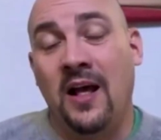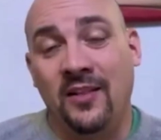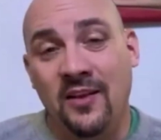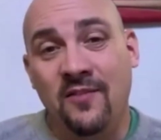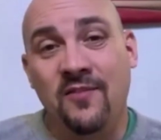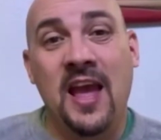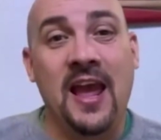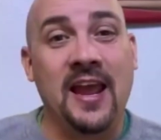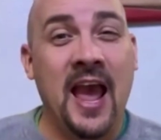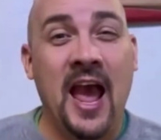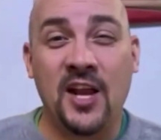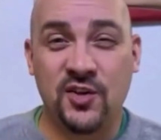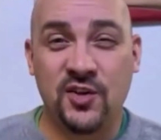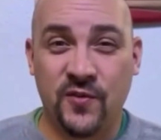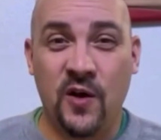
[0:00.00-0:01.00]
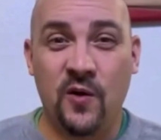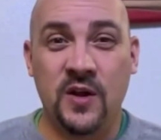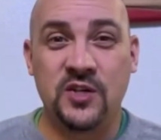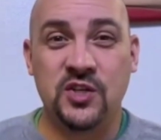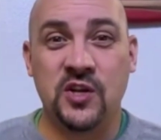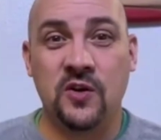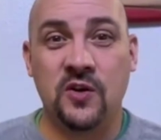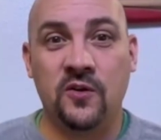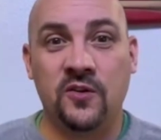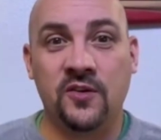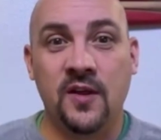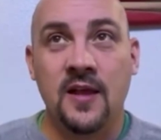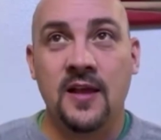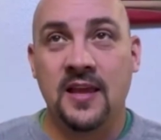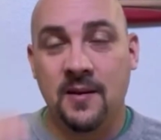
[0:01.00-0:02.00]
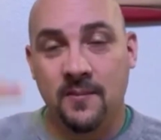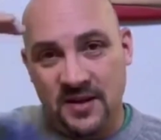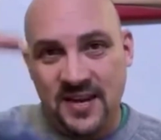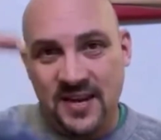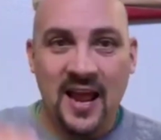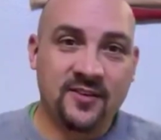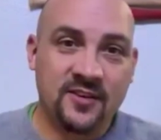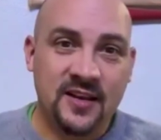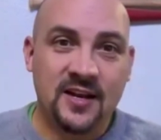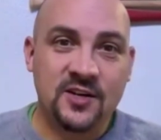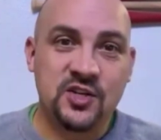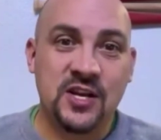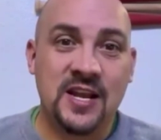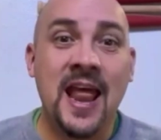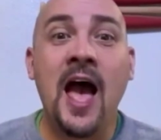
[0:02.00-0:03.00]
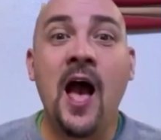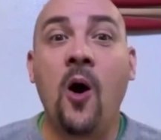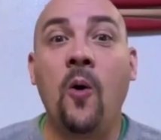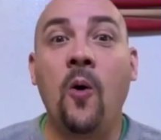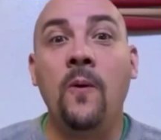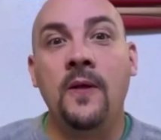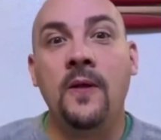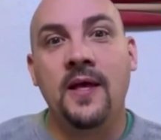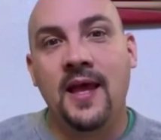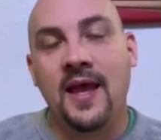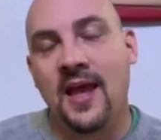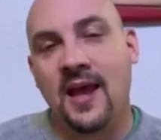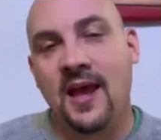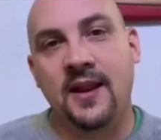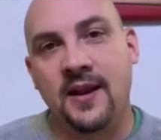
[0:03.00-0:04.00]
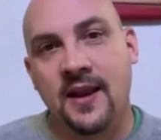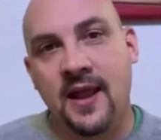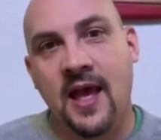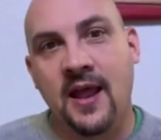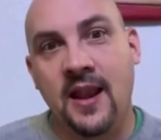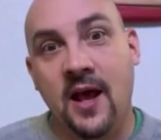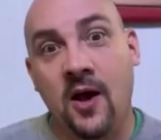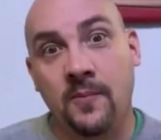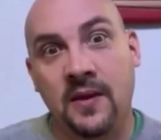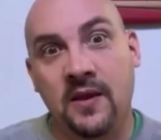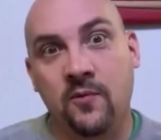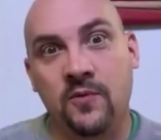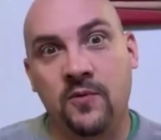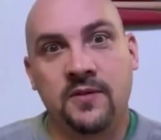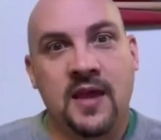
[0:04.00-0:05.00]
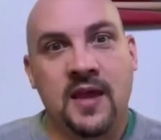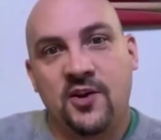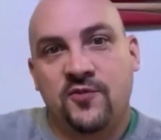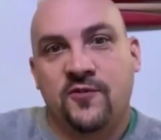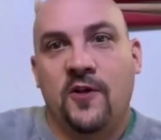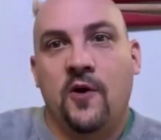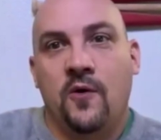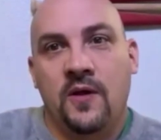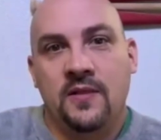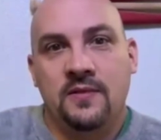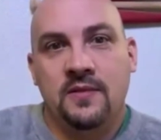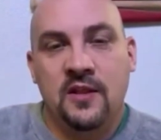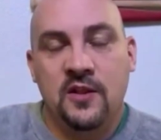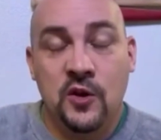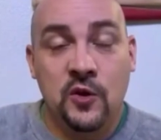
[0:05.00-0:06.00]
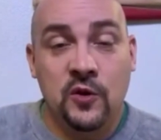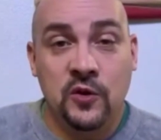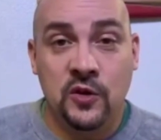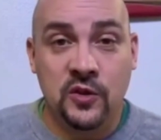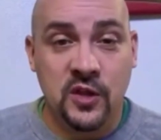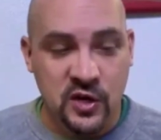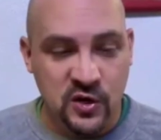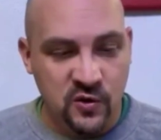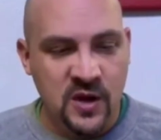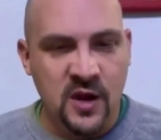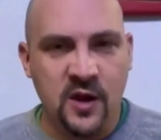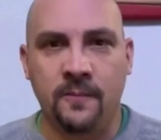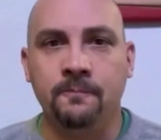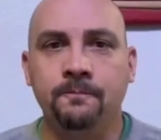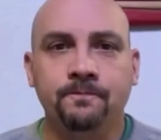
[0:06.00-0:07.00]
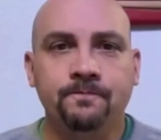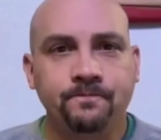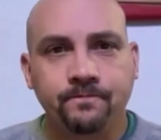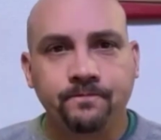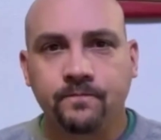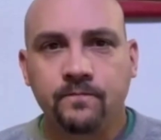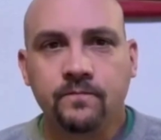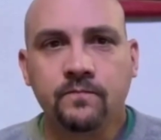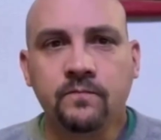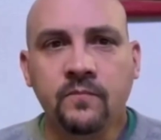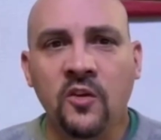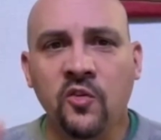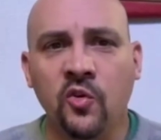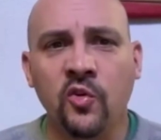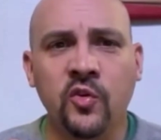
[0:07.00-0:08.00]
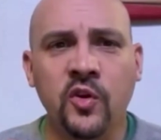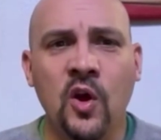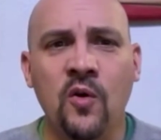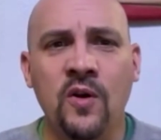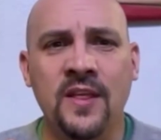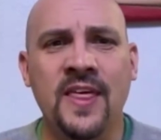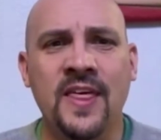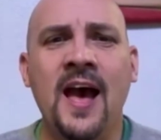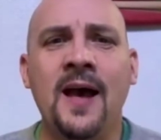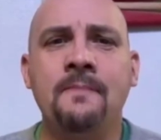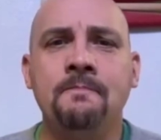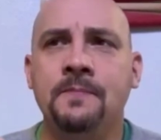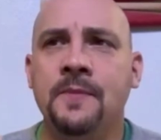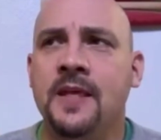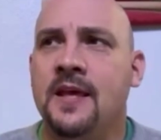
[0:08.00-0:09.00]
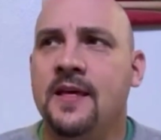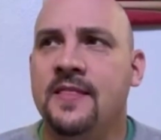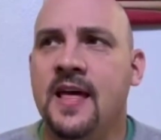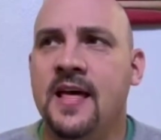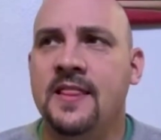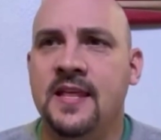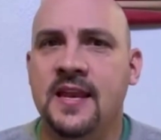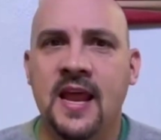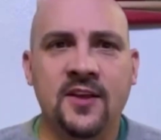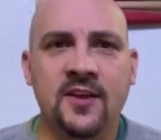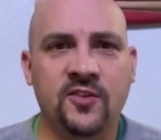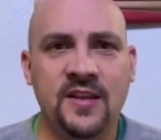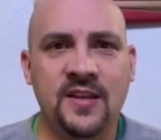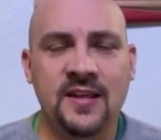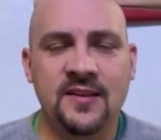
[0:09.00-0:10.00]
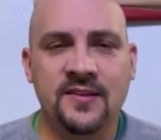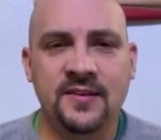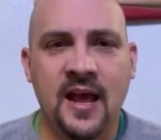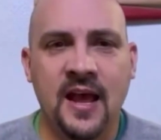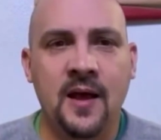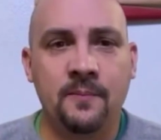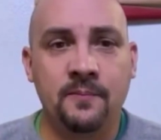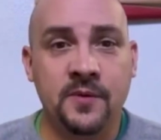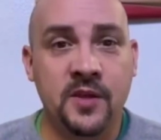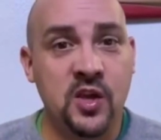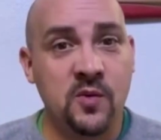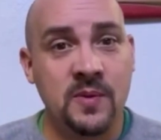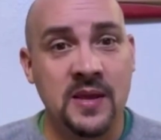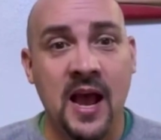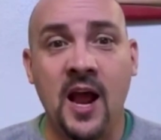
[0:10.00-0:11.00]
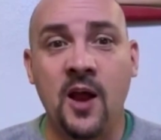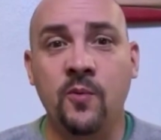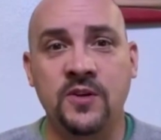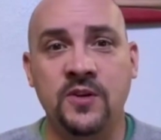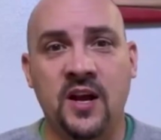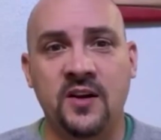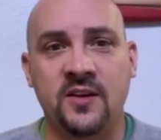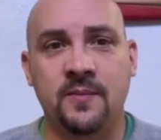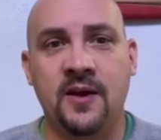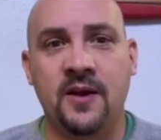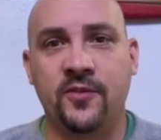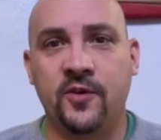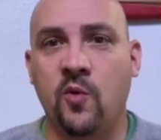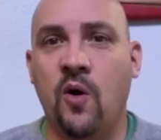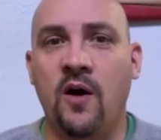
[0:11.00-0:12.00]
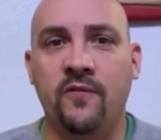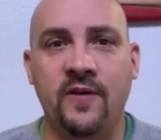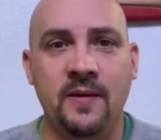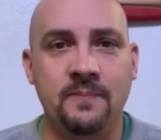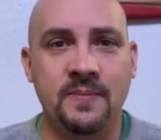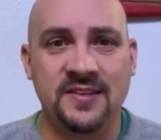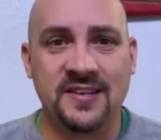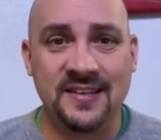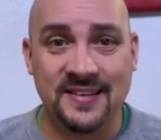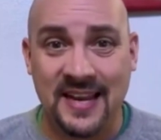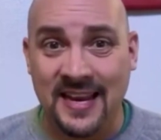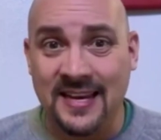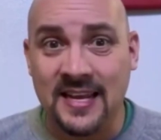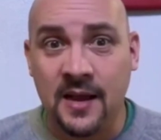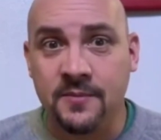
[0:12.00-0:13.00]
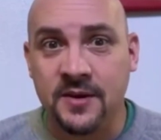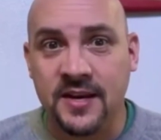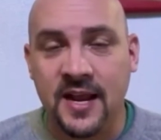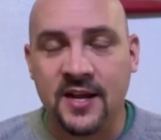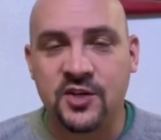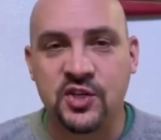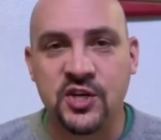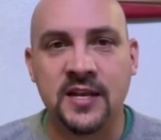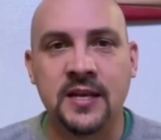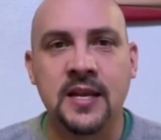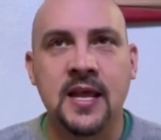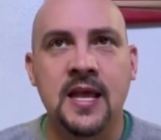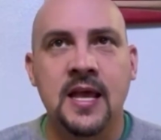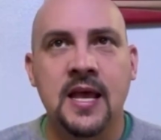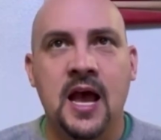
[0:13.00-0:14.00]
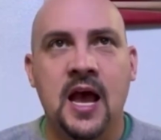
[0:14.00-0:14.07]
alleviate cash flow issues, give me a tax deduction now, and help me with cash flow in the new year. So once we go into that, then the next is QBI. We talked about the qualified business income deduction.